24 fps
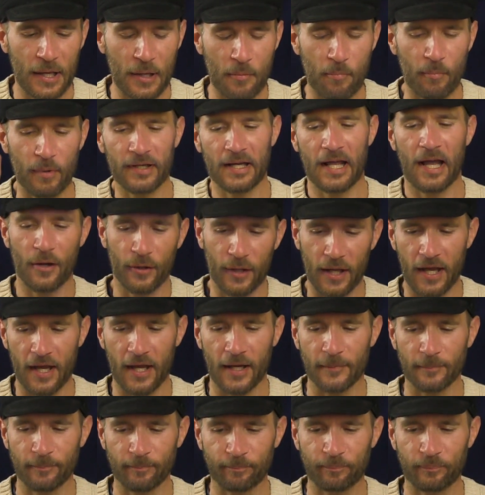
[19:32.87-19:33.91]
But now,
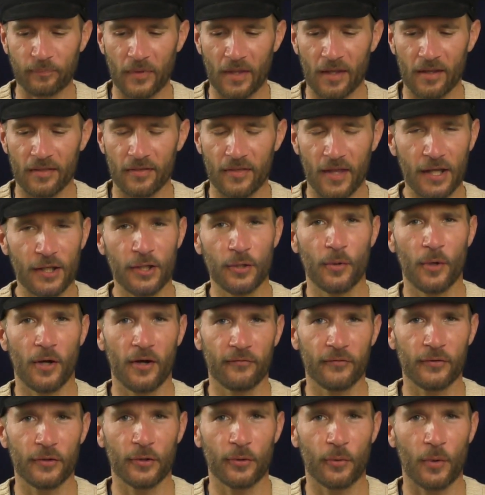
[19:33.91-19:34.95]
gang, thank you all
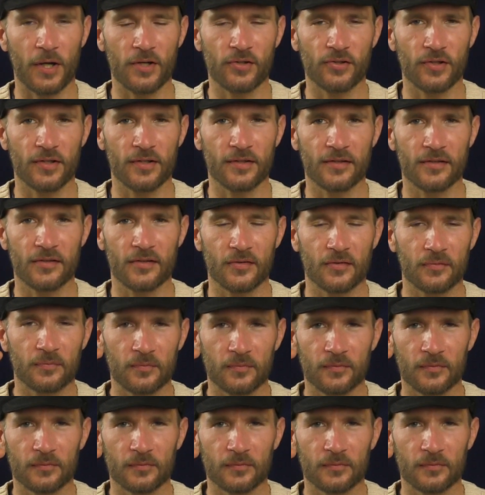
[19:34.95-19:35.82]
for your questions.